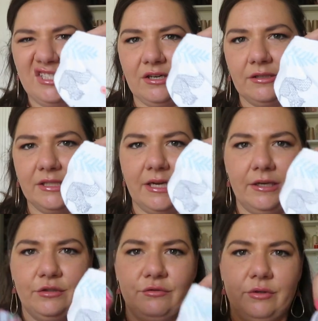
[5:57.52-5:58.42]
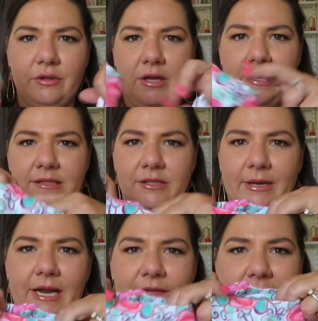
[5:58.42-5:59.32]
she's starting to kind of drool a lot, so
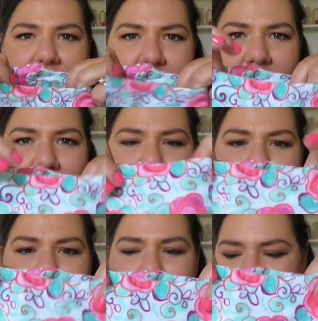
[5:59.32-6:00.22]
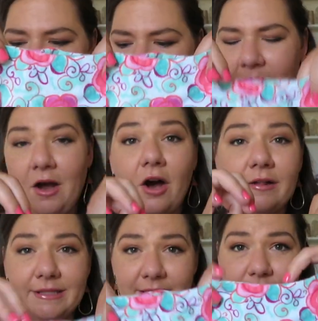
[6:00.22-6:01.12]
I have these in all
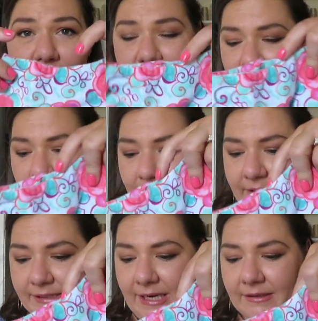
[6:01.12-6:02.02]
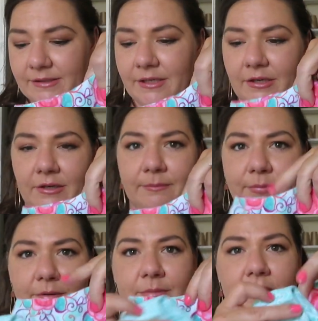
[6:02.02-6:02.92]
the same little fabrics as her
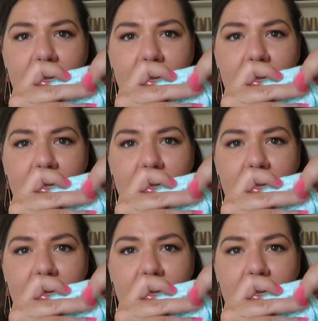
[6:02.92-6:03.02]
burp